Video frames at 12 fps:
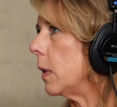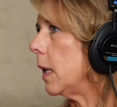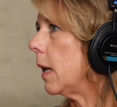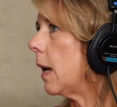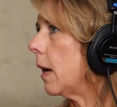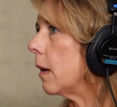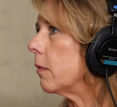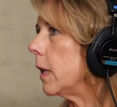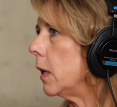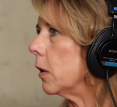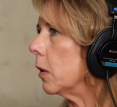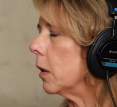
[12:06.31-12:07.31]
we have
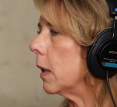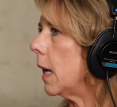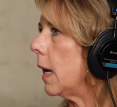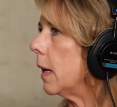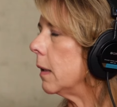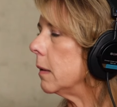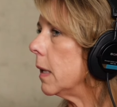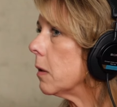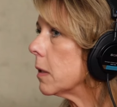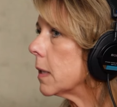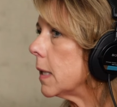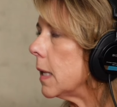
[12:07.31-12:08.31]
here at
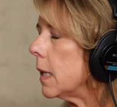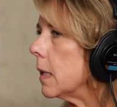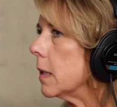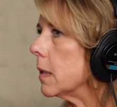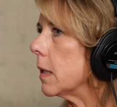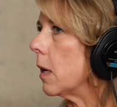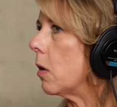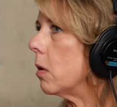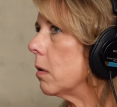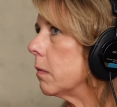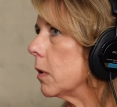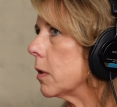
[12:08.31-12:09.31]
Guaranty is that
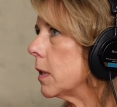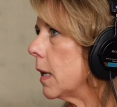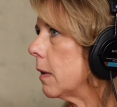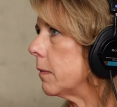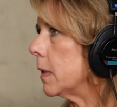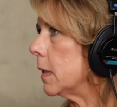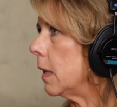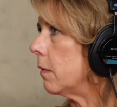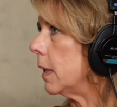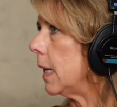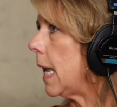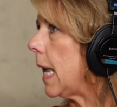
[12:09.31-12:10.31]
all of our staff is
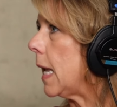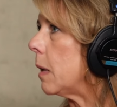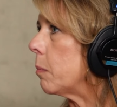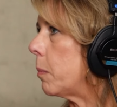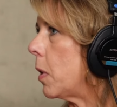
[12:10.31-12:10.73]
given 8